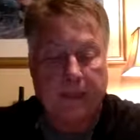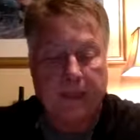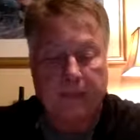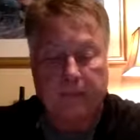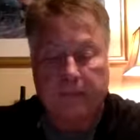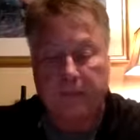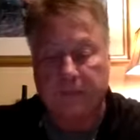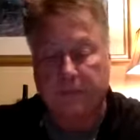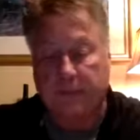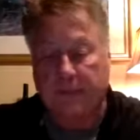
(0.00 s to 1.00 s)
as well as
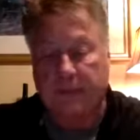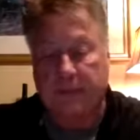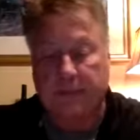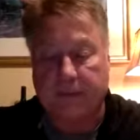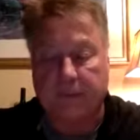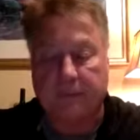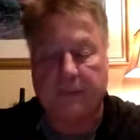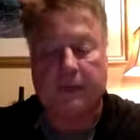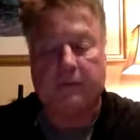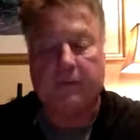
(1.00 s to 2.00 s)
price compared with
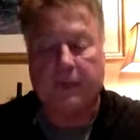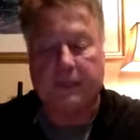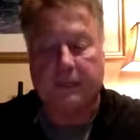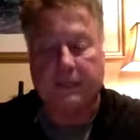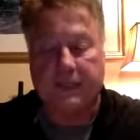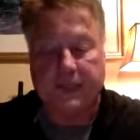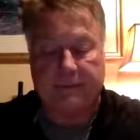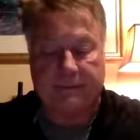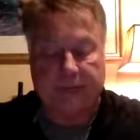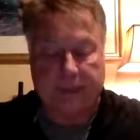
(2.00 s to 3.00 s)
other wineries in Napa
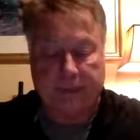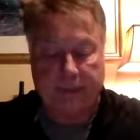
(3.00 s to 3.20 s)
Valley?